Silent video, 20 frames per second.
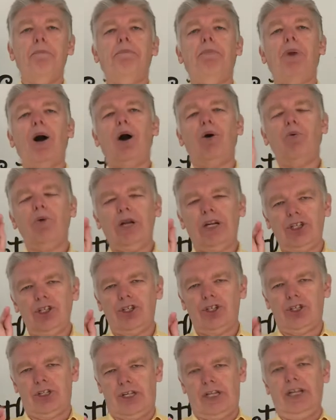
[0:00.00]
But
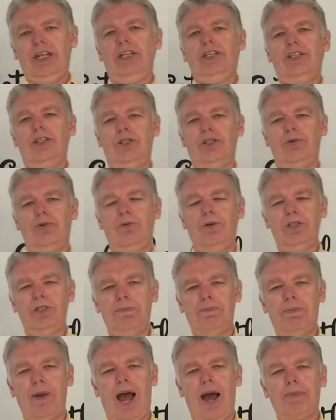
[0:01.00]
when Jesus was
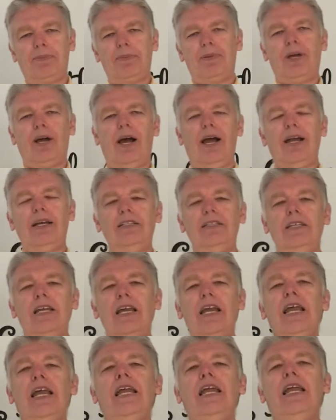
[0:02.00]
baptized,
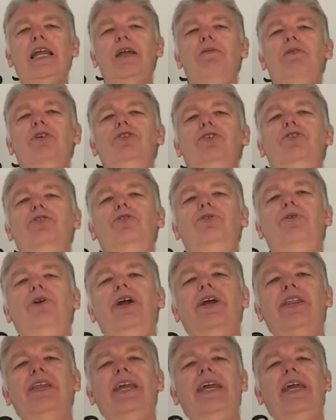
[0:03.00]
he was
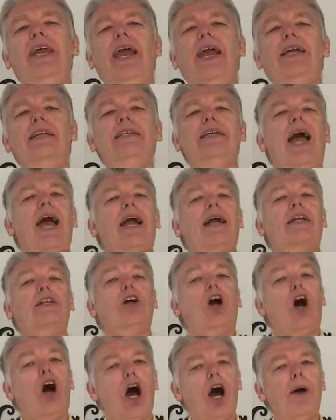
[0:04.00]
doing the exact
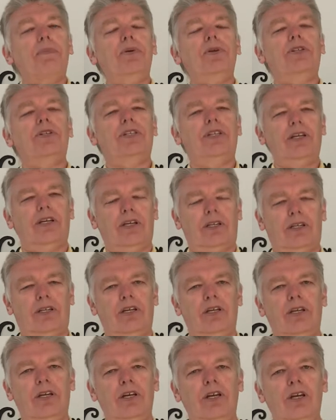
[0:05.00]
opposite.
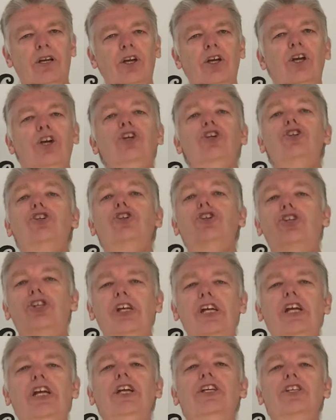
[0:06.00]

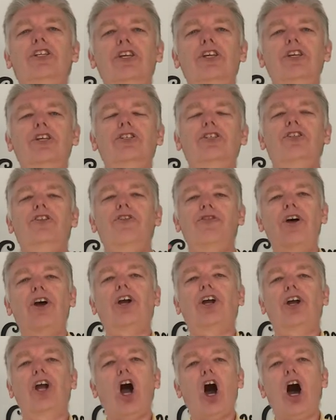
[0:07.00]
Jesus,
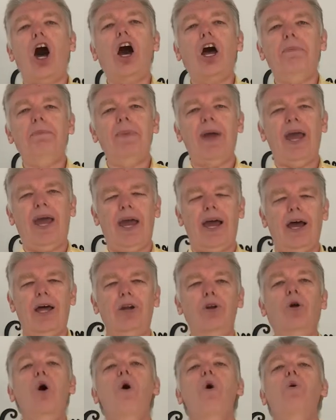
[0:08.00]
the God
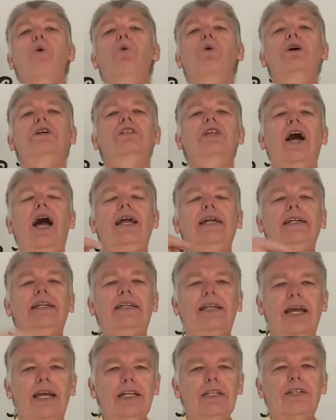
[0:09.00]
man, was
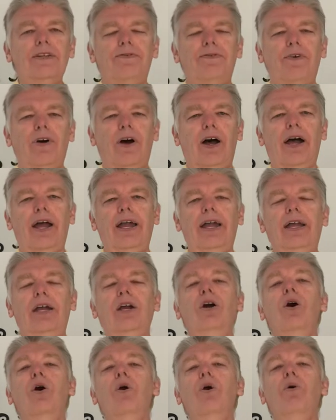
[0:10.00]

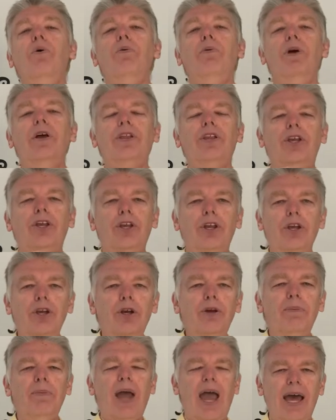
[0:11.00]
identifying with
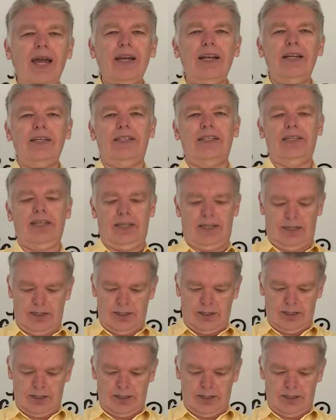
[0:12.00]
humanity.